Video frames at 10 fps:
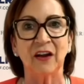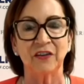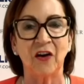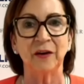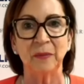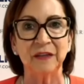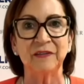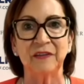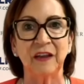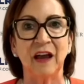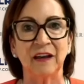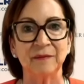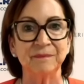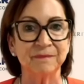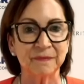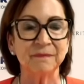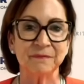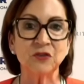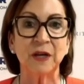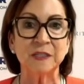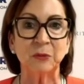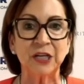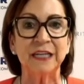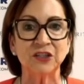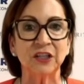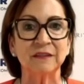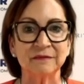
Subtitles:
autonomous transportation.